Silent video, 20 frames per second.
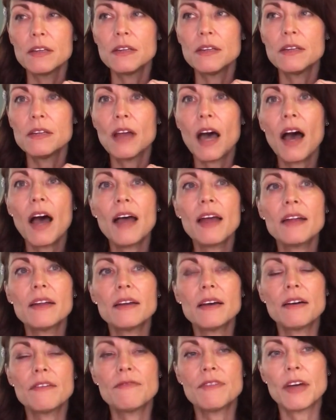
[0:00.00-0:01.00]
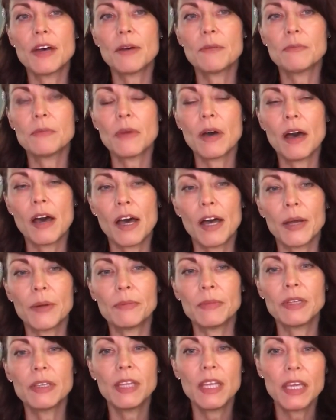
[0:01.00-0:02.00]
Not of them
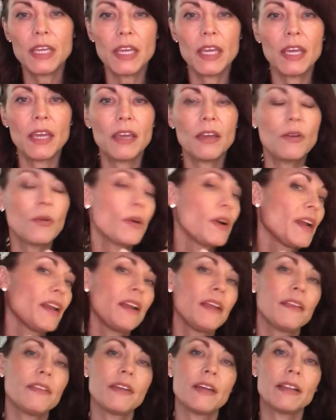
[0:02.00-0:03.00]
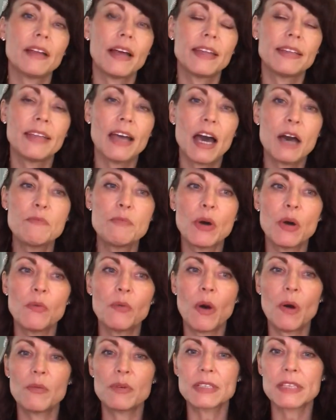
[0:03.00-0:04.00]
leaking or anything like that, but
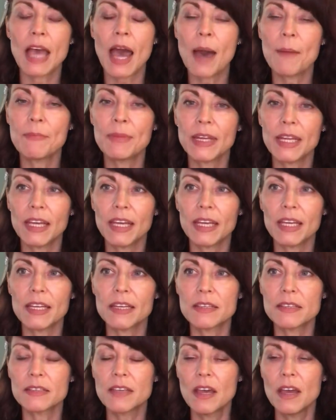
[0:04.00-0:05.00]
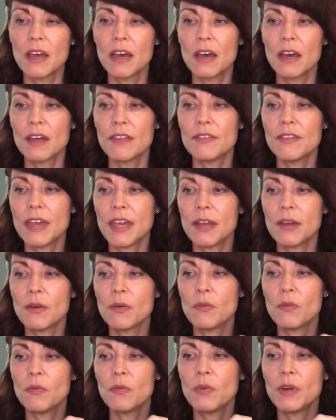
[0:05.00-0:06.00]
what was happening is
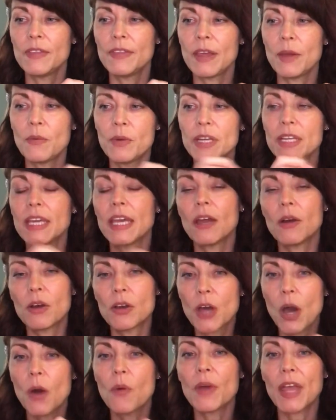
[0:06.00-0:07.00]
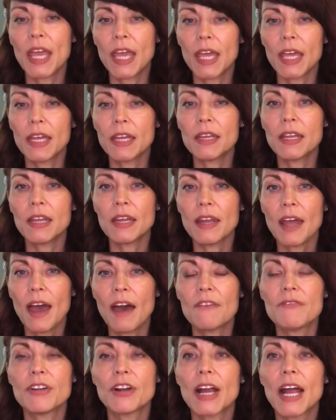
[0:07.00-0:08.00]
when they would go in and
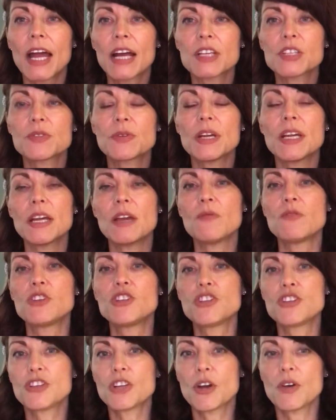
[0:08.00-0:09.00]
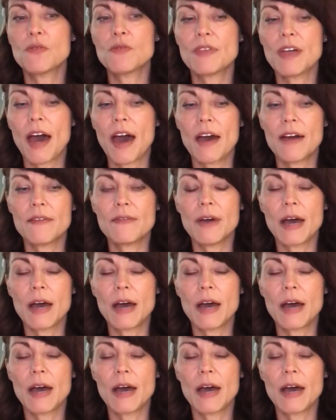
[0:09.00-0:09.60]
have their x-ray, it would show that